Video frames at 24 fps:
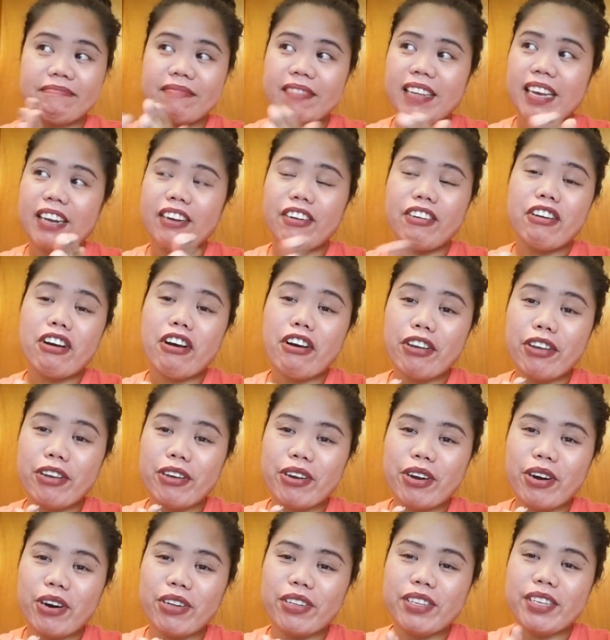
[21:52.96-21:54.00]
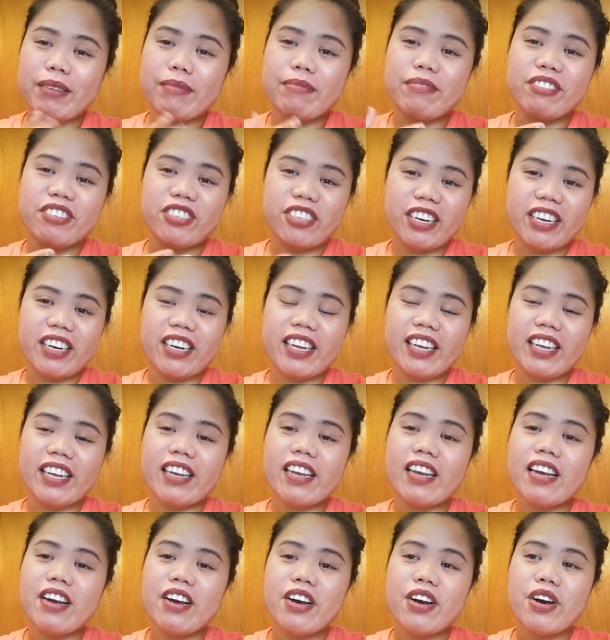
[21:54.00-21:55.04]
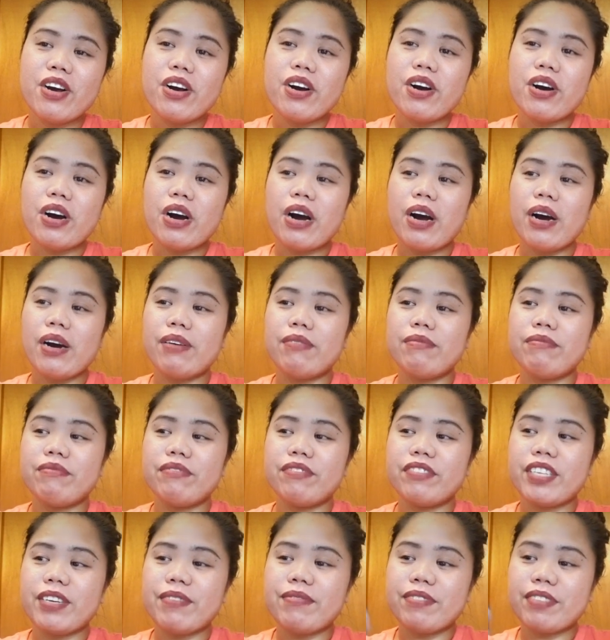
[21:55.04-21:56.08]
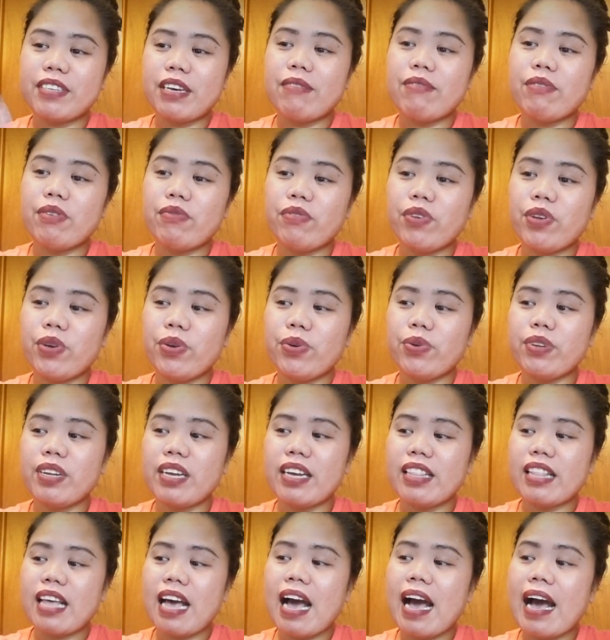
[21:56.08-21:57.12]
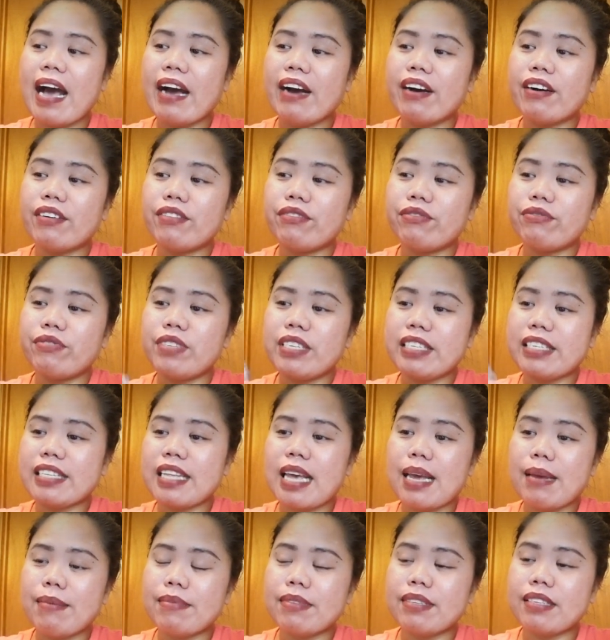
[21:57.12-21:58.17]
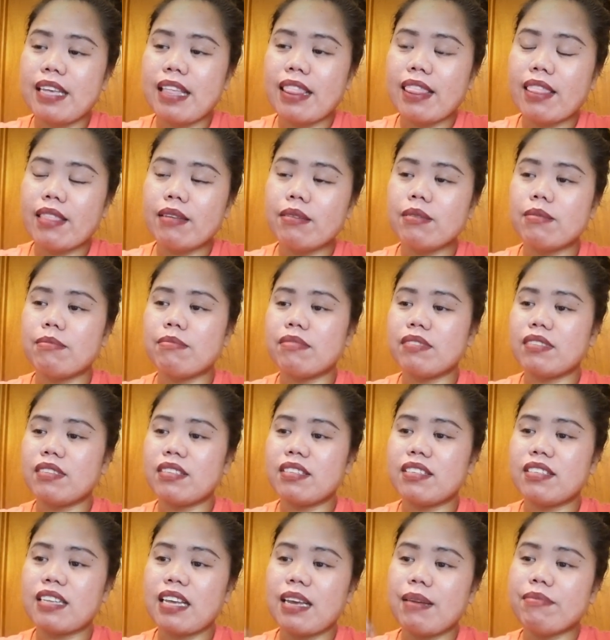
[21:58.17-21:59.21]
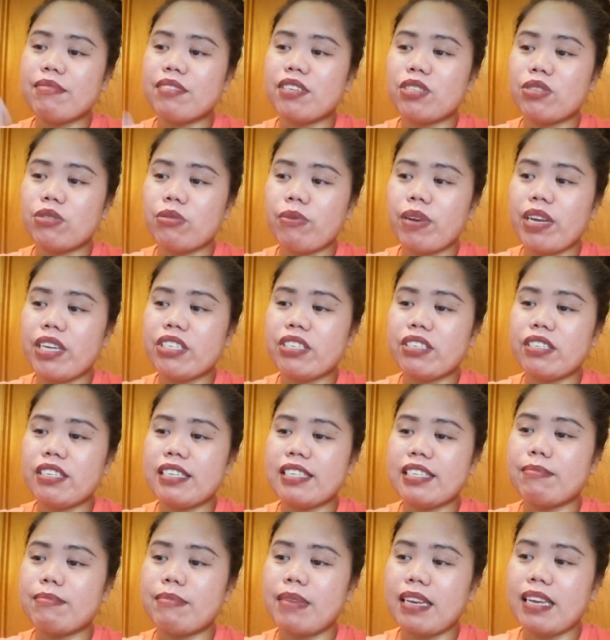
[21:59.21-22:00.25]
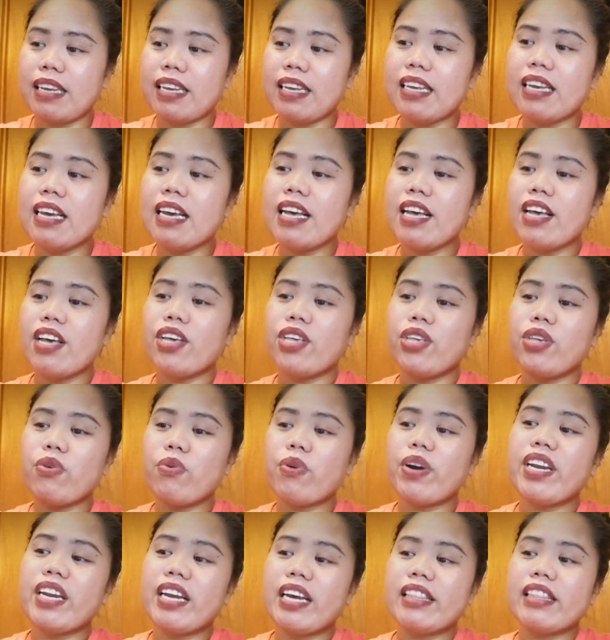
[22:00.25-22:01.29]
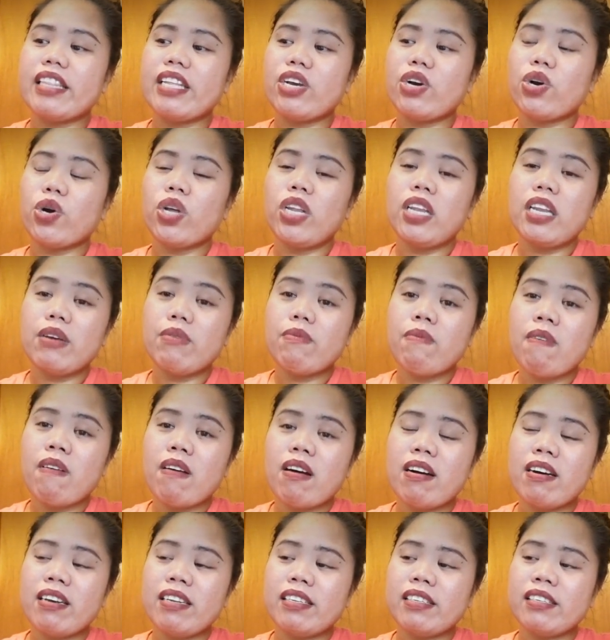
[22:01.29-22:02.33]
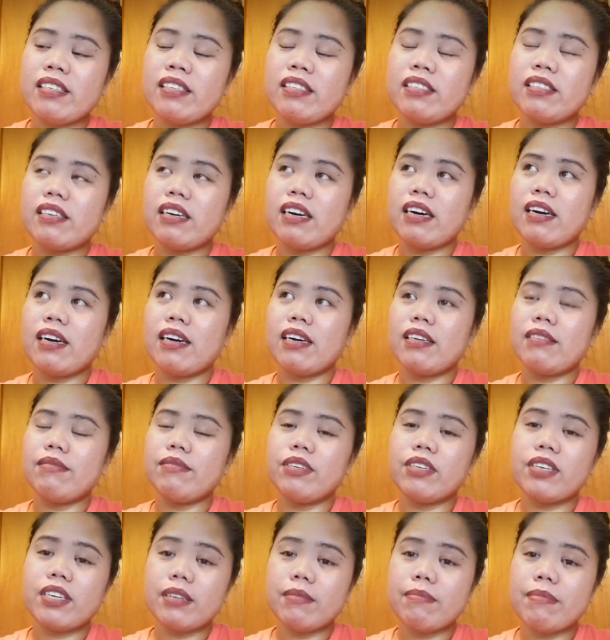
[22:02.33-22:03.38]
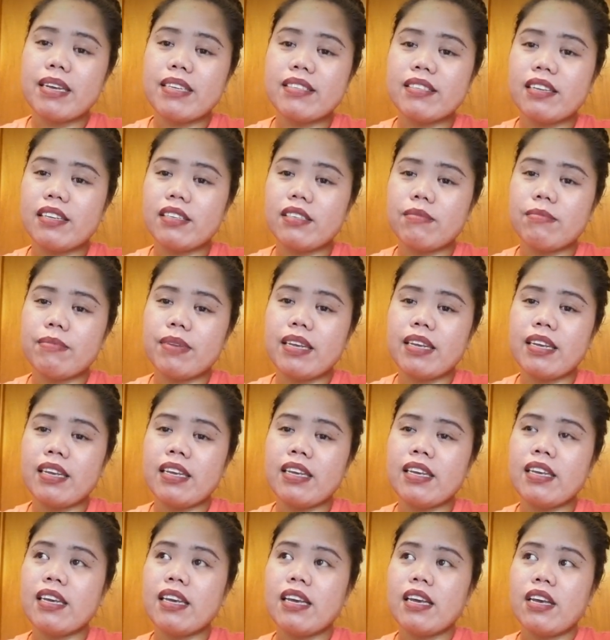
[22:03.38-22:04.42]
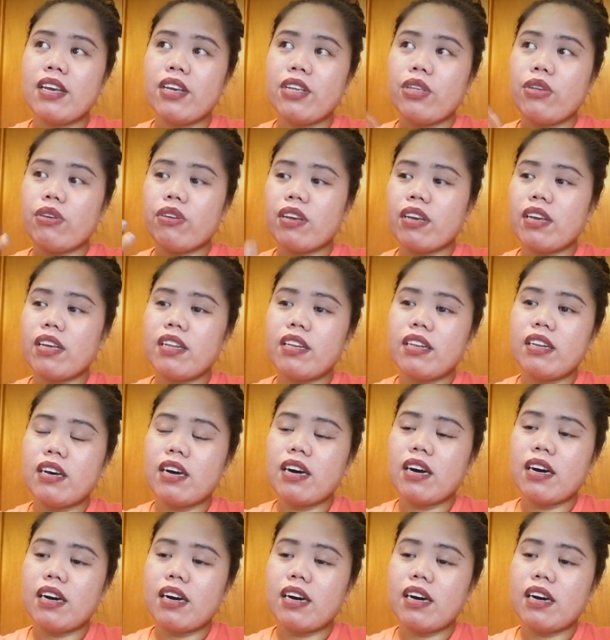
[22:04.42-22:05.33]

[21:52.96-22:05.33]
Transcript: don't know how you call them, sharing if some of you that have the same symptoms, the same situation me, you are not the only one. You could message me, you can